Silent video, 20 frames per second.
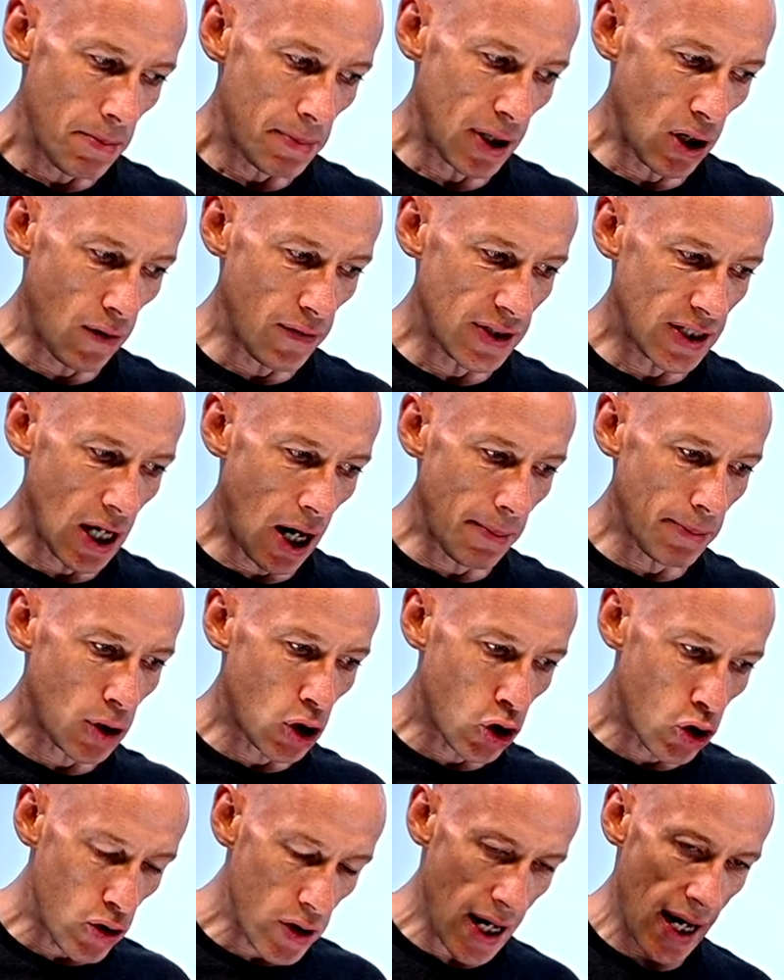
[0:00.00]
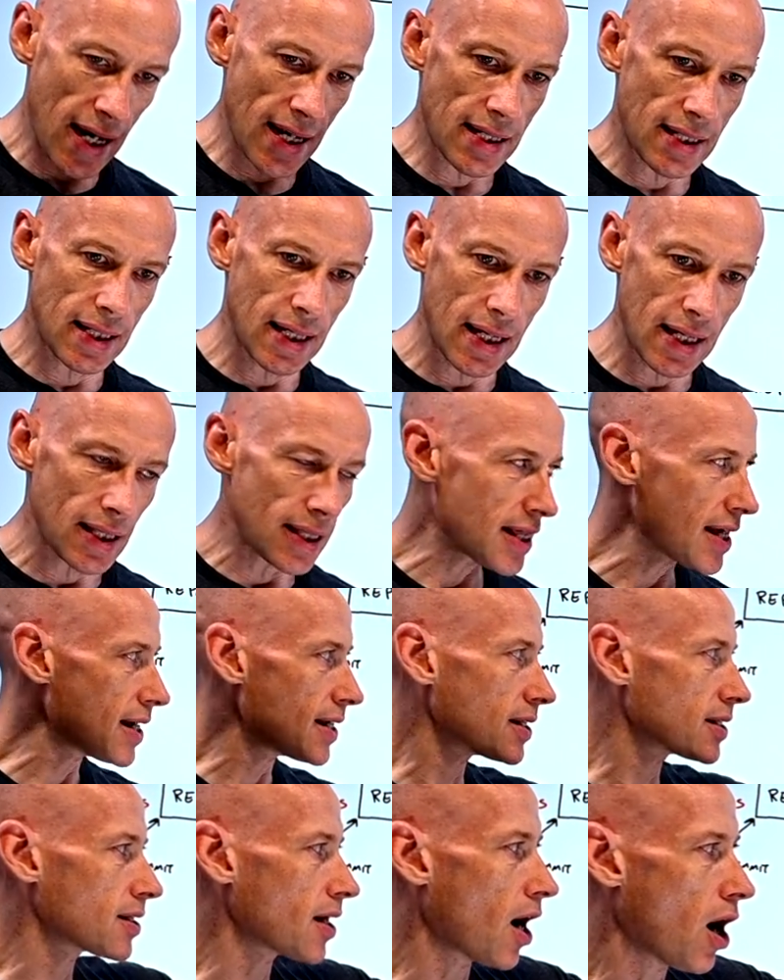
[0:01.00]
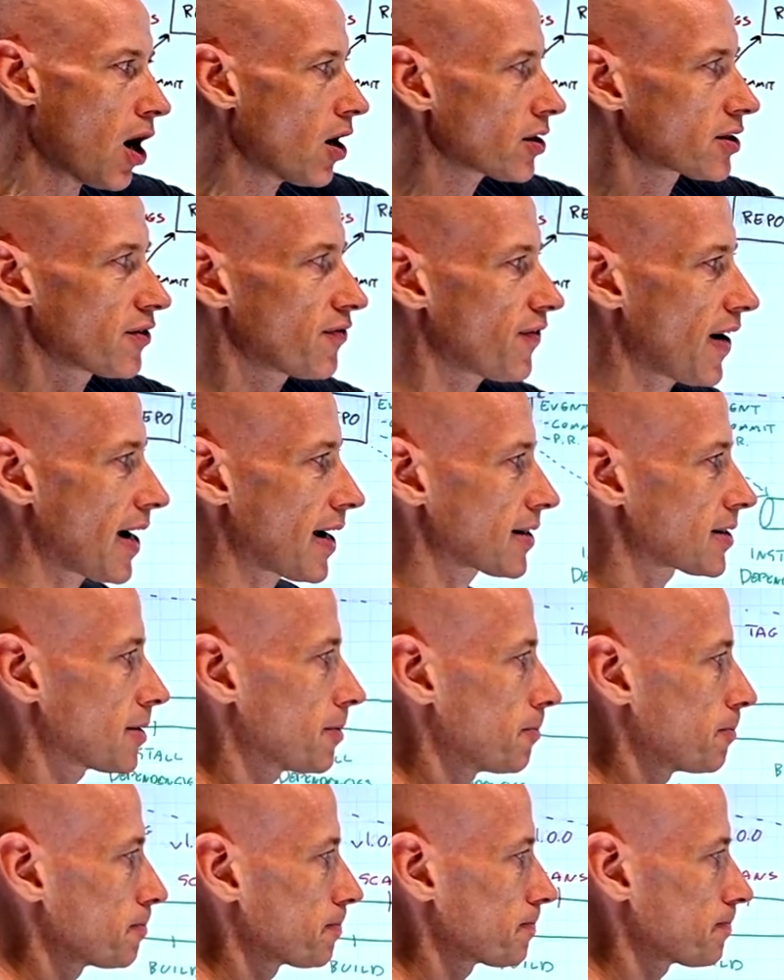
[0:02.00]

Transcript: Then obviously I'm creating this artifact.